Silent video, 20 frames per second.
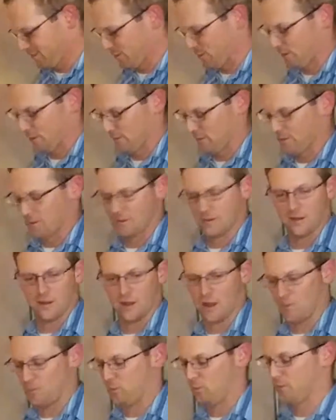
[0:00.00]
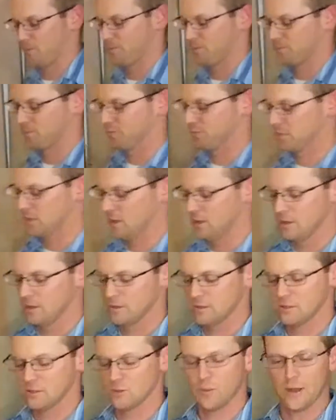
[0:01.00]
or a couple.
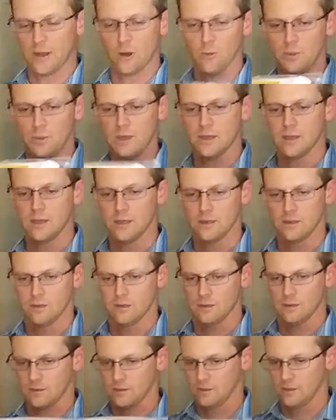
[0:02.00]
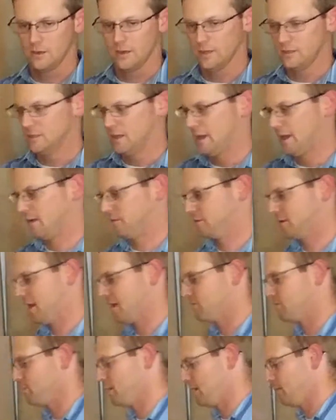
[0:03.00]
This is my OB kit, in case I have to
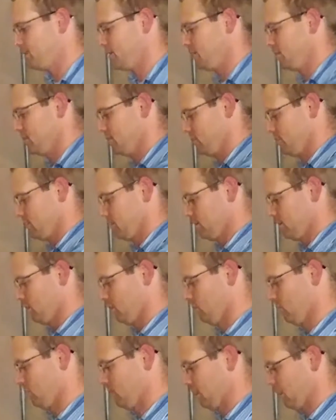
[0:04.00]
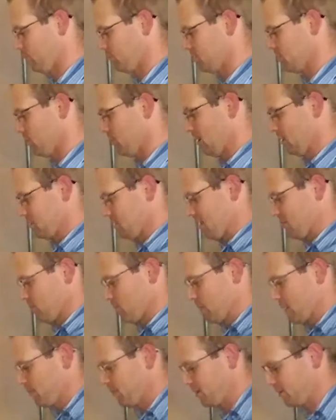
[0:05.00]
have a baby, or help someone else have
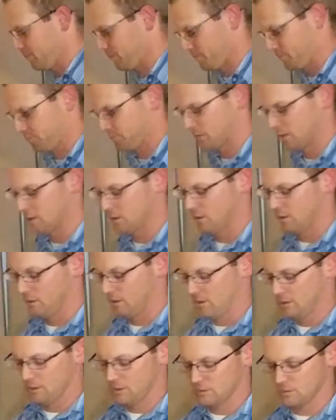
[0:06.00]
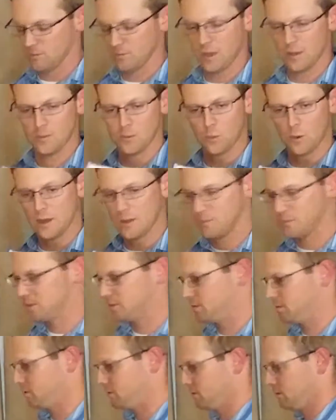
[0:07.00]
a baby. Some baby
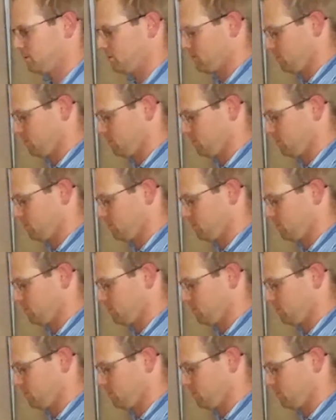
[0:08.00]
wipes.